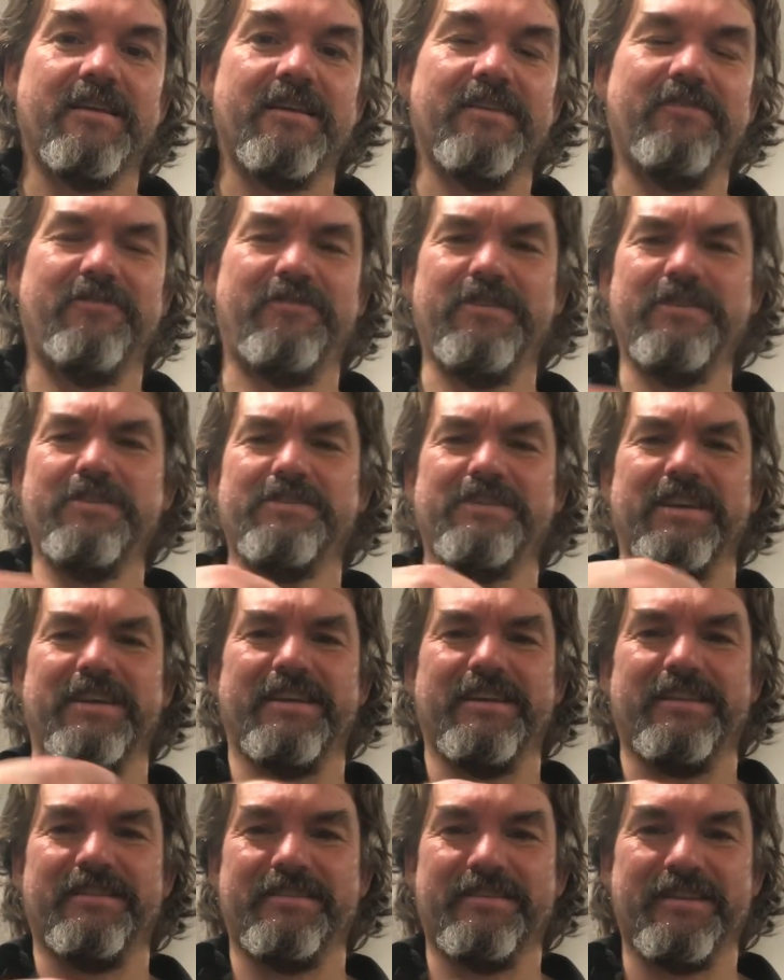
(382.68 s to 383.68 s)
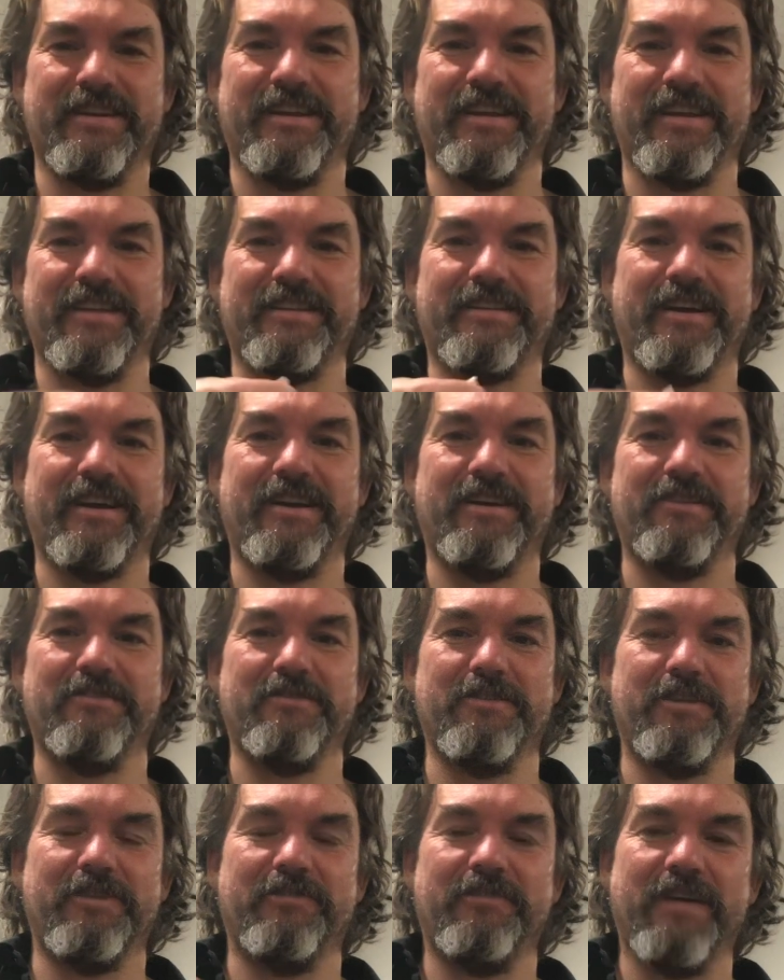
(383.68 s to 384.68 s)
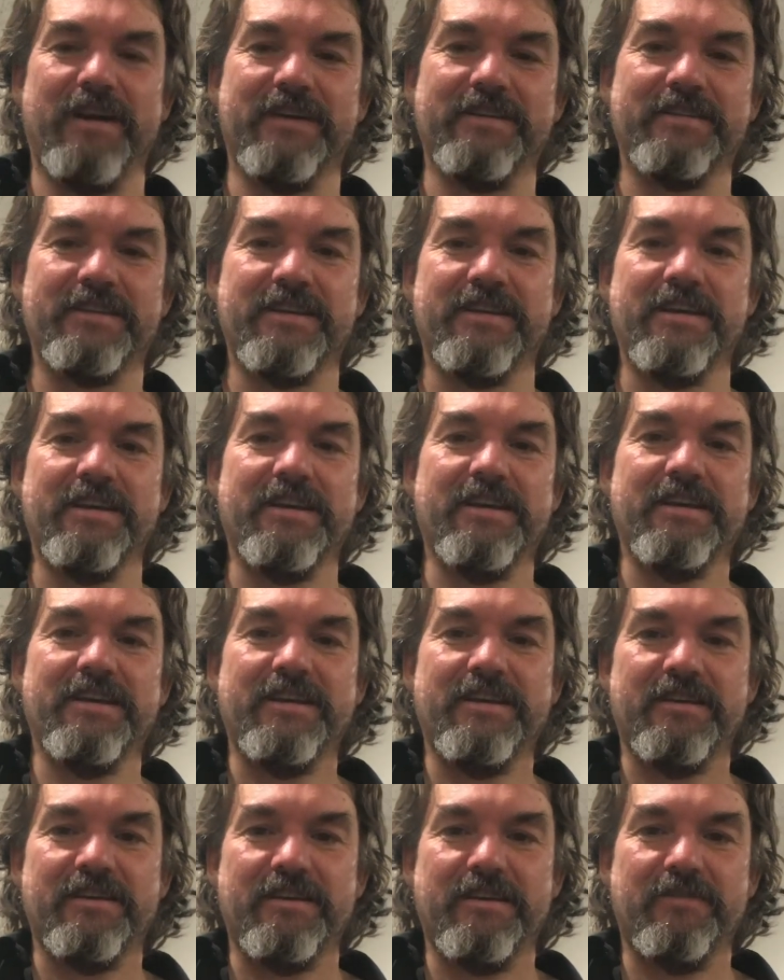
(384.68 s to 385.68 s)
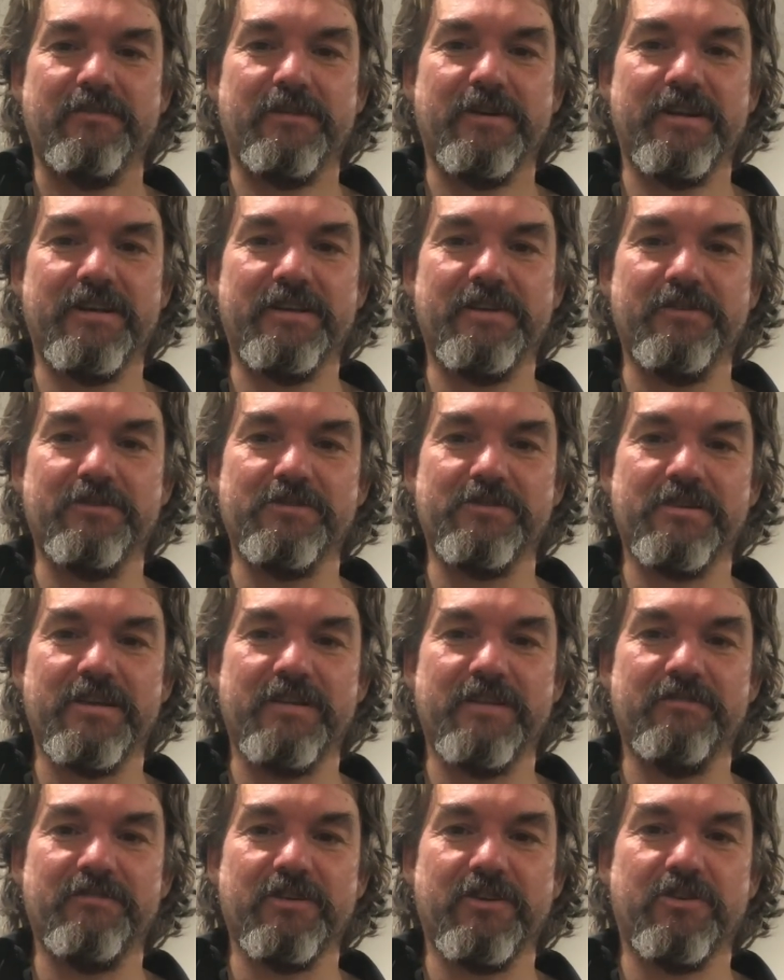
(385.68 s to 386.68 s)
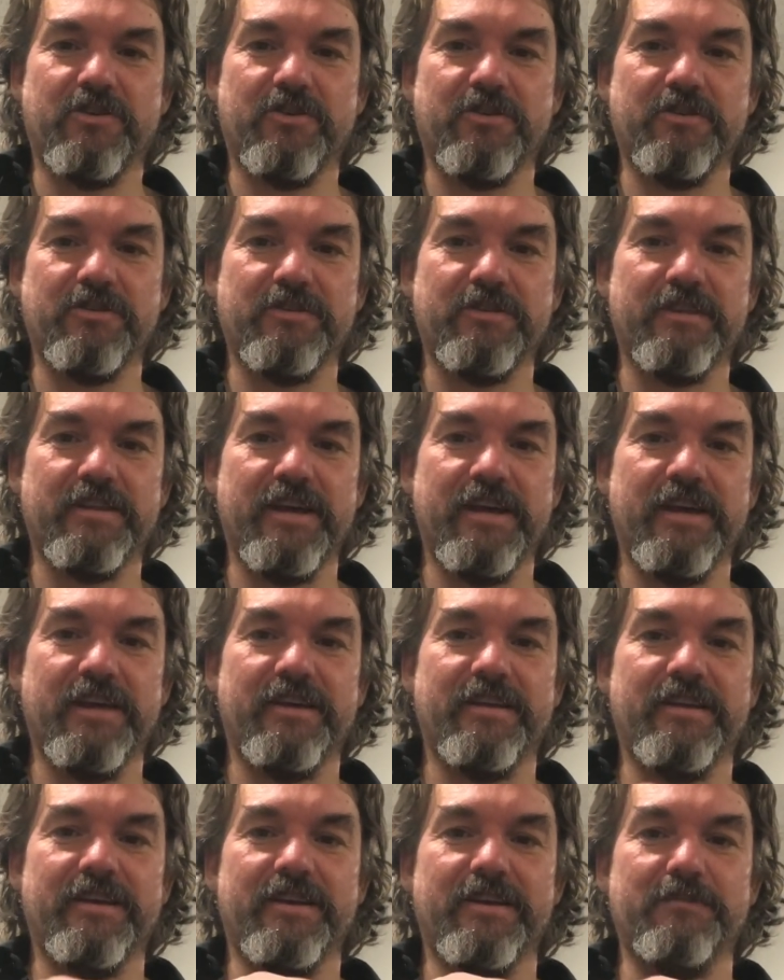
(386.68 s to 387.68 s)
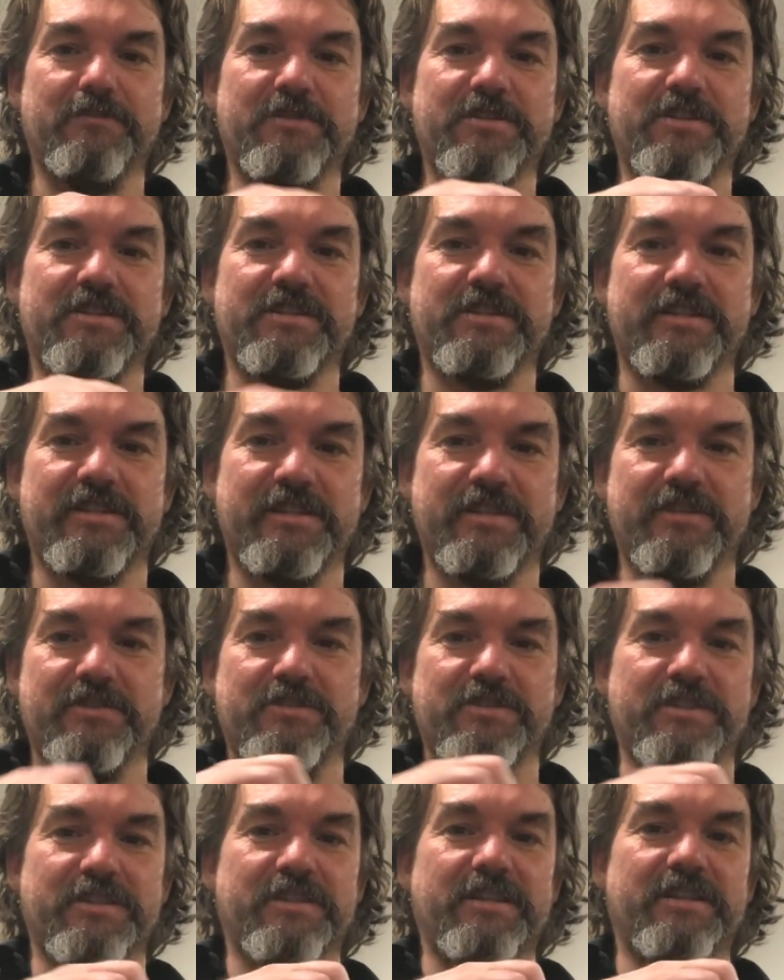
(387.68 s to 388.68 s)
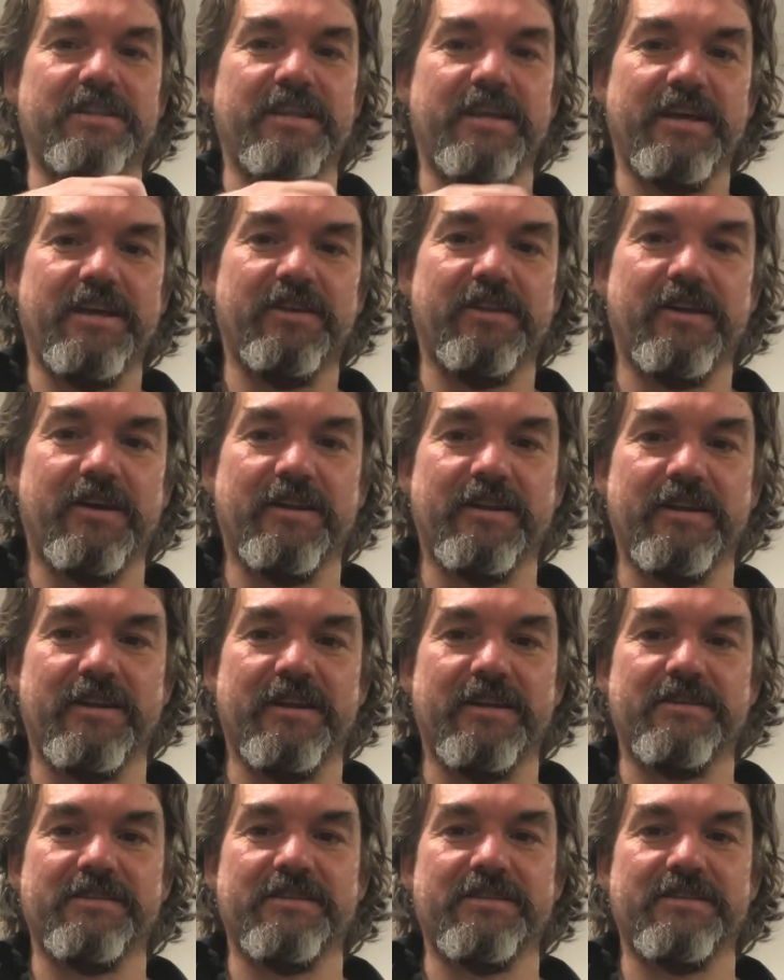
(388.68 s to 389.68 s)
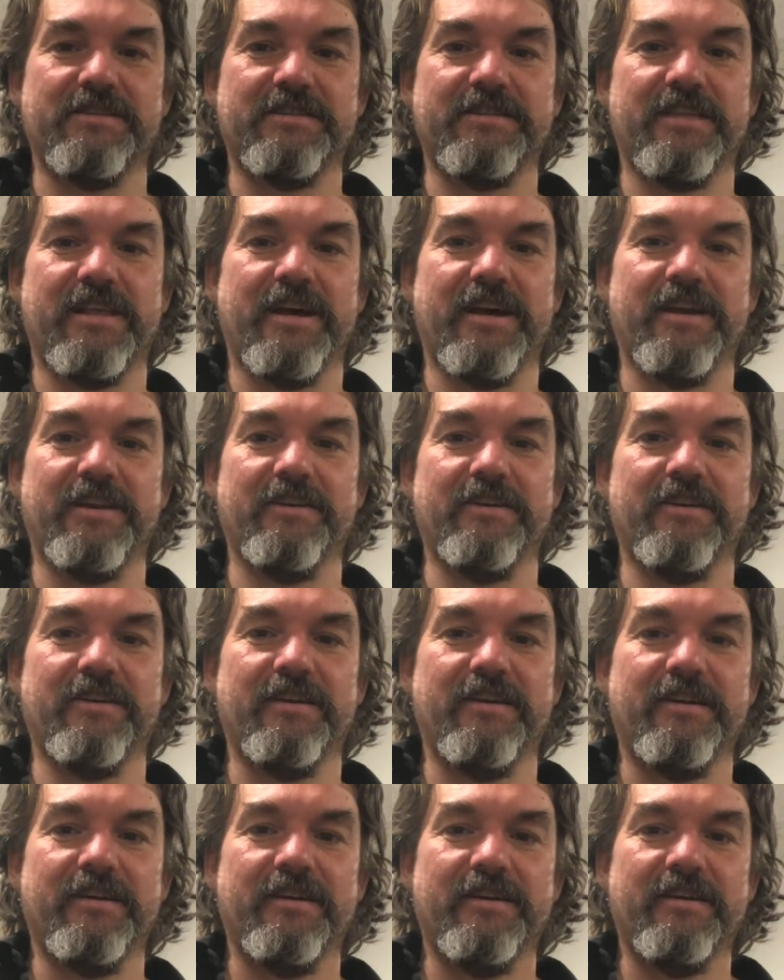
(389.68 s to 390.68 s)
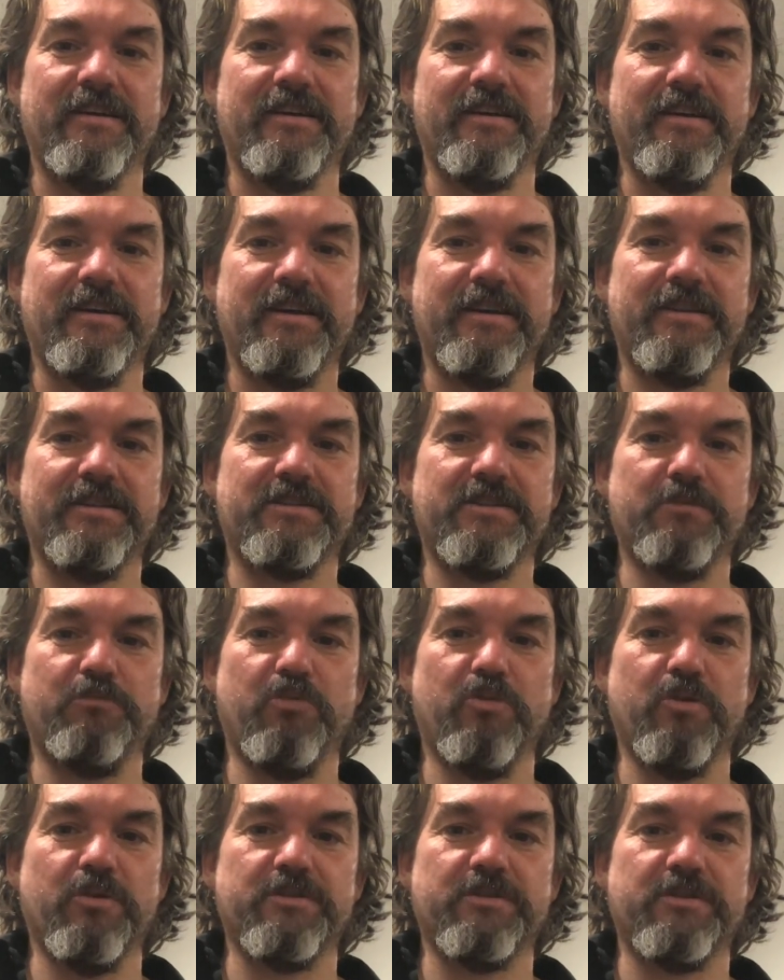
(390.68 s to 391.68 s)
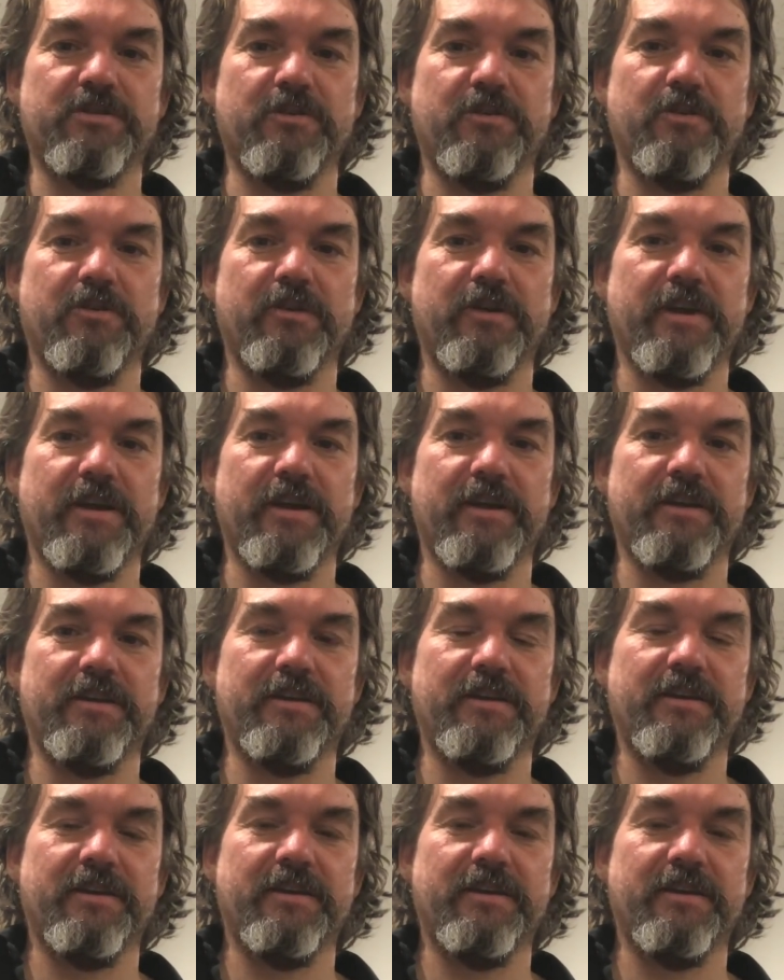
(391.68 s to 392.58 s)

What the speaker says: Feels like it's gonna get tired really fast. What I do is have the curled nail, and I'm just using the nail on it as a slider, and it supports the whole hand.